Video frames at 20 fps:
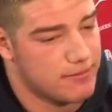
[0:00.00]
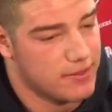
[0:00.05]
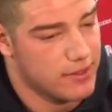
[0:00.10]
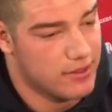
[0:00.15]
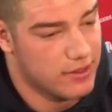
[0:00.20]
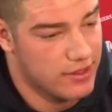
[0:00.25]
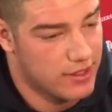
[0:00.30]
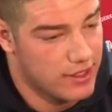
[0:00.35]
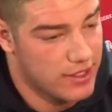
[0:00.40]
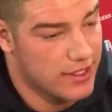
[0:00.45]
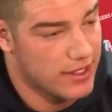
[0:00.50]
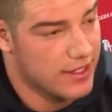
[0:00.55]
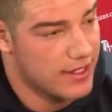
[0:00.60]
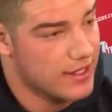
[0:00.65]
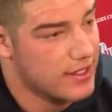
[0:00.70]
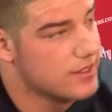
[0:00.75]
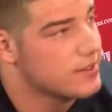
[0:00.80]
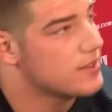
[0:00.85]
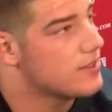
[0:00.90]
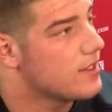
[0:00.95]
You know, they got
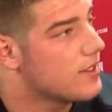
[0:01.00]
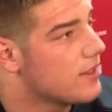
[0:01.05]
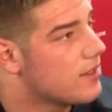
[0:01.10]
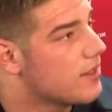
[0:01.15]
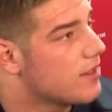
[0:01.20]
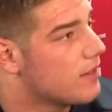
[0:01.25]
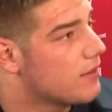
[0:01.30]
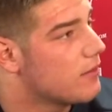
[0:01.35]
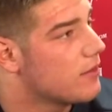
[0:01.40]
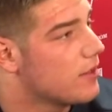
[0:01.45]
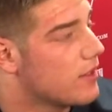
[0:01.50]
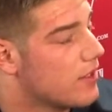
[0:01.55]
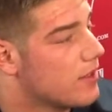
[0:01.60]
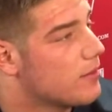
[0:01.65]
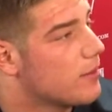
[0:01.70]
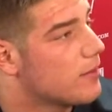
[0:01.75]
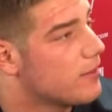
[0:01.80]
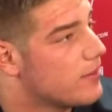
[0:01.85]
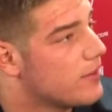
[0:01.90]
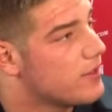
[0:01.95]
guys that really
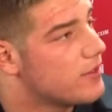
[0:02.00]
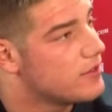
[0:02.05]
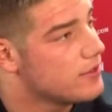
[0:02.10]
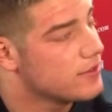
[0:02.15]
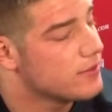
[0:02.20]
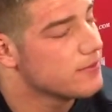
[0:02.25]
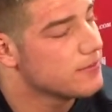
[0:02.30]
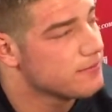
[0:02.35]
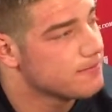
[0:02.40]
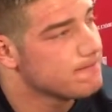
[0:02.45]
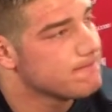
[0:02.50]
come up and hit you.